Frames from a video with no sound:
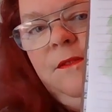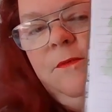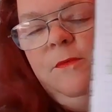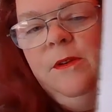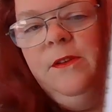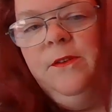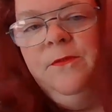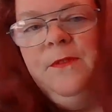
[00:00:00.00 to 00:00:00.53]
a
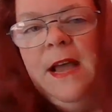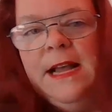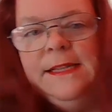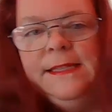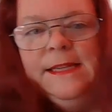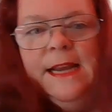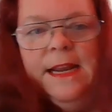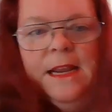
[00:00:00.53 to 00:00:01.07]
really
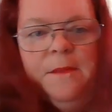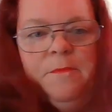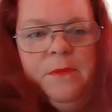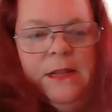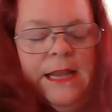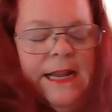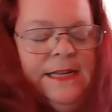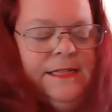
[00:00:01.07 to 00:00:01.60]
fascinating
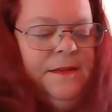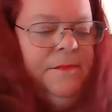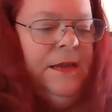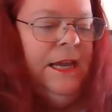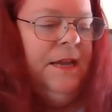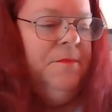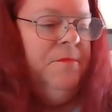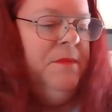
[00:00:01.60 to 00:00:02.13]
plant to
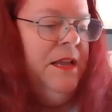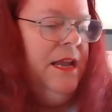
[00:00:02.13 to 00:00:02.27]
me.